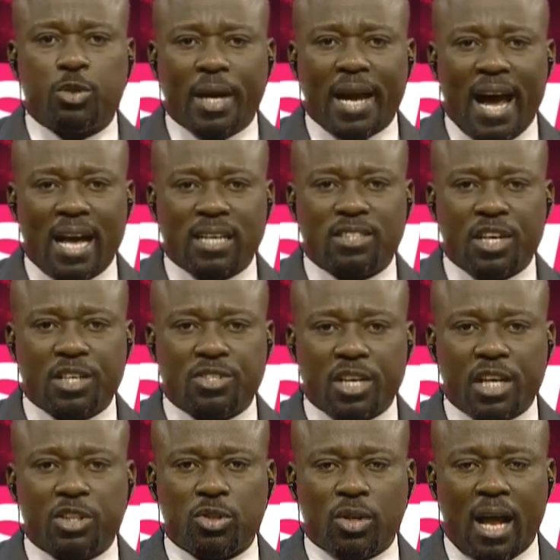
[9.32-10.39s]
The country
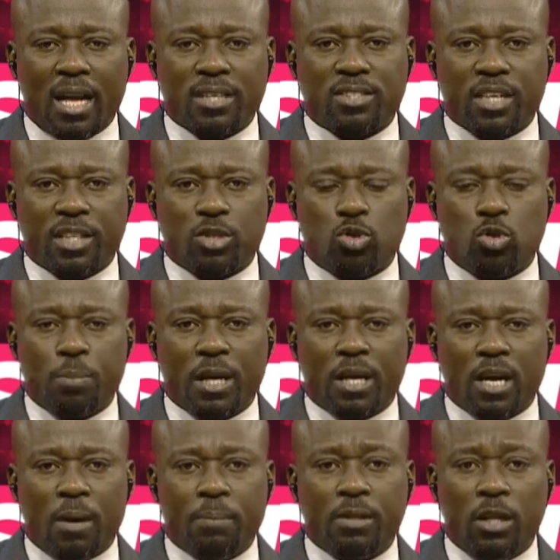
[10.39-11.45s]
has the essential
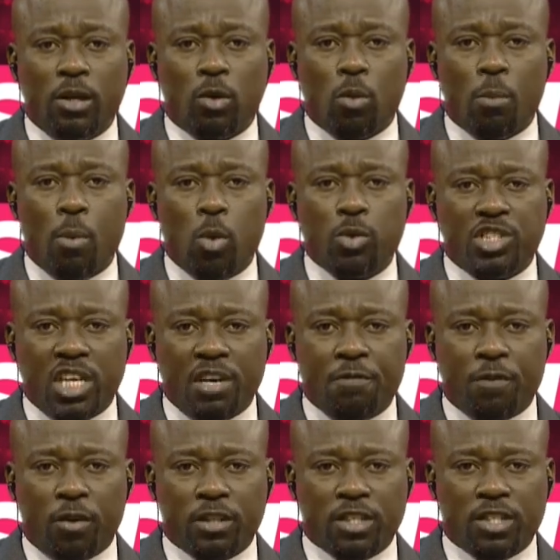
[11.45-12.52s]
assets to become the
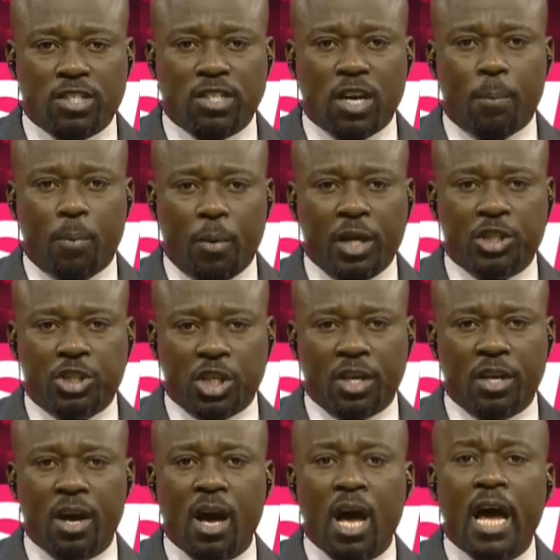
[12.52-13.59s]
locomotive for the
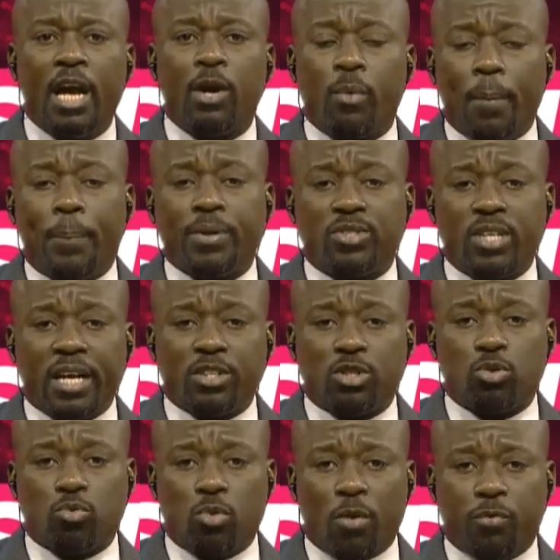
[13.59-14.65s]
sub-region. It
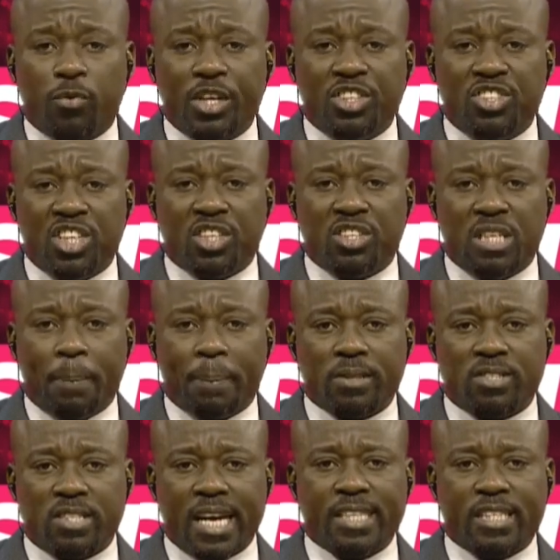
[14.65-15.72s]
represents roughly
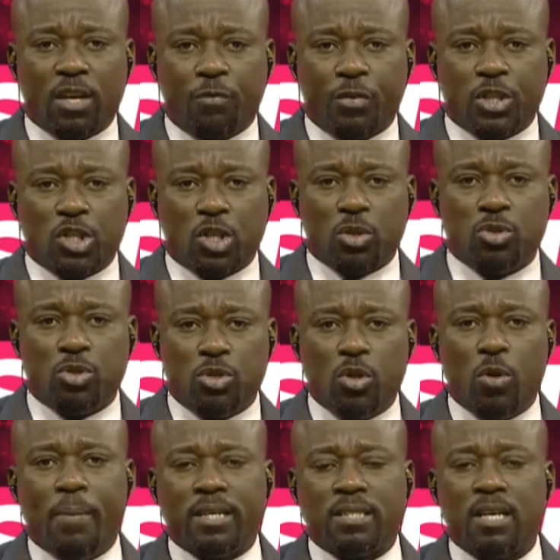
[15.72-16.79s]
60% of its
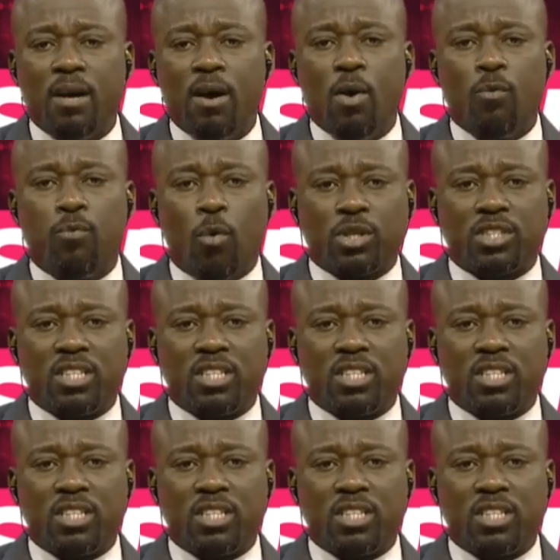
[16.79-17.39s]
consumers,